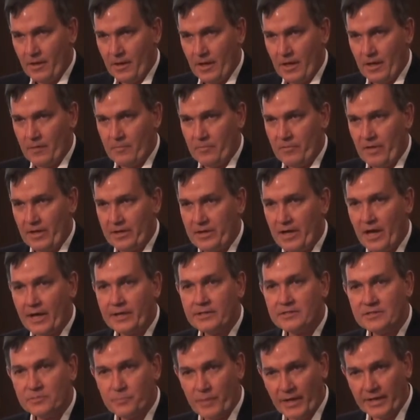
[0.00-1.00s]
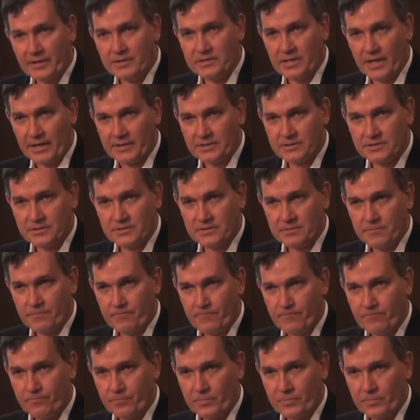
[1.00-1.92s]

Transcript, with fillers: Um, they now expect us